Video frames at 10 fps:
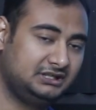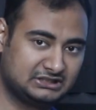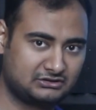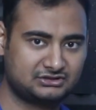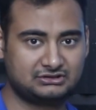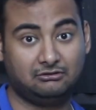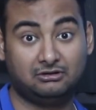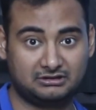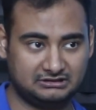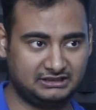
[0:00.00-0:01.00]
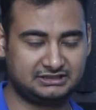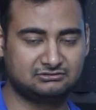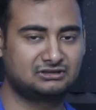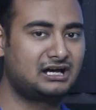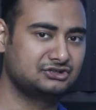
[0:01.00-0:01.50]
inrush or like,
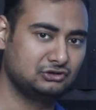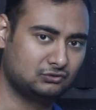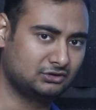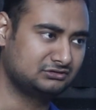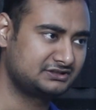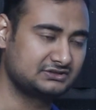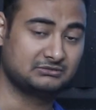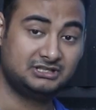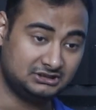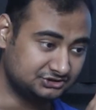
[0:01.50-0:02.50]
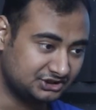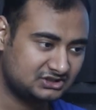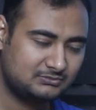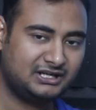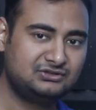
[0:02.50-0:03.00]
you know, large load on the system
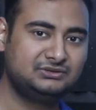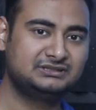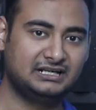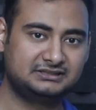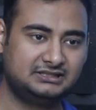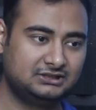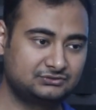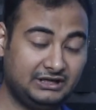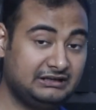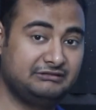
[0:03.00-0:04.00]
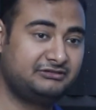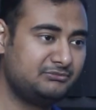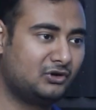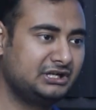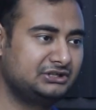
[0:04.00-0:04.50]
just by doing that. So
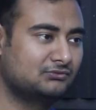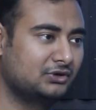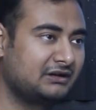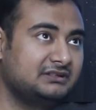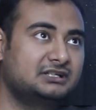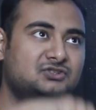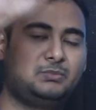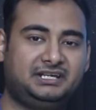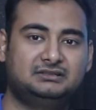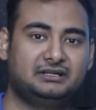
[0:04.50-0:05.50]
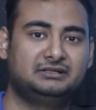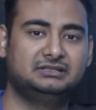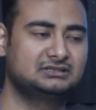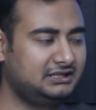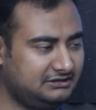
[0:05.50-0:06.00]
every morning you won't have that spike
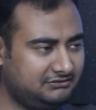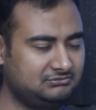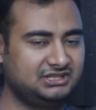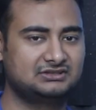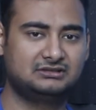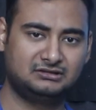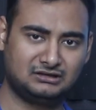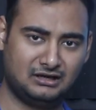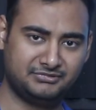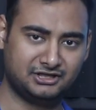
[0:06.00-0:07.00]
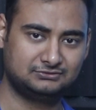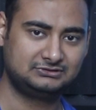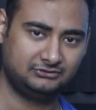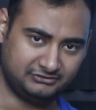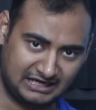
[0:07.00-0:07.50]
current. It's like everybody is calm down,
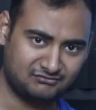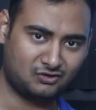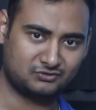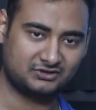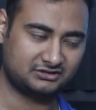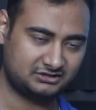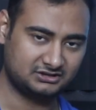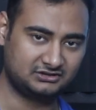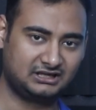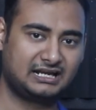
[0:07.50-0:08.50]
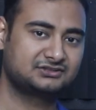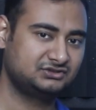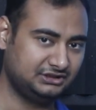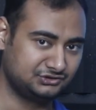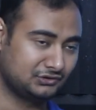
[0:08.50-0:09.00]
we have hot water,
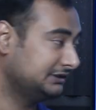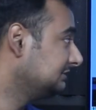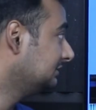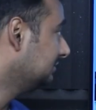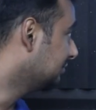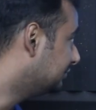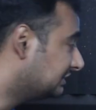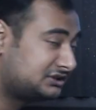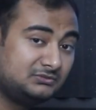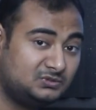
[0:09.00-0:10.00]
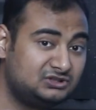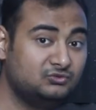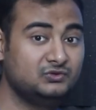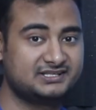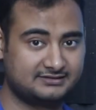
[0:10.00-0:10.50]
relax, enjoy. Just
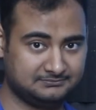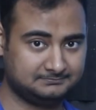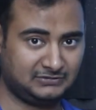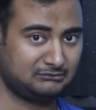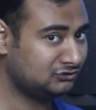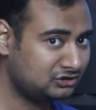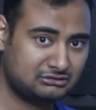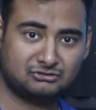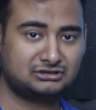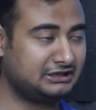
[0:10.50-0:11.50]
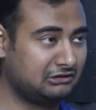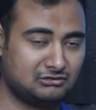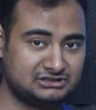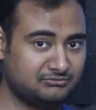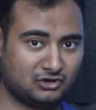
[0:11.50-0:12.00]
with wisdom, I'm not talking about
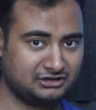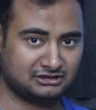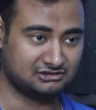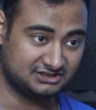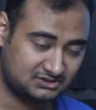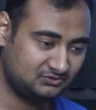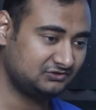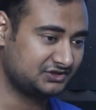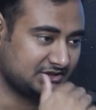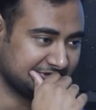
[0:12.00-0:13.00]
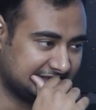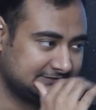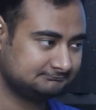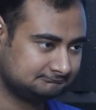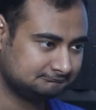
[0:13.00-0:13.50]
technology, modern technology, just with wisdom, it's
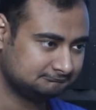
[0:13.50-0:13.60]
like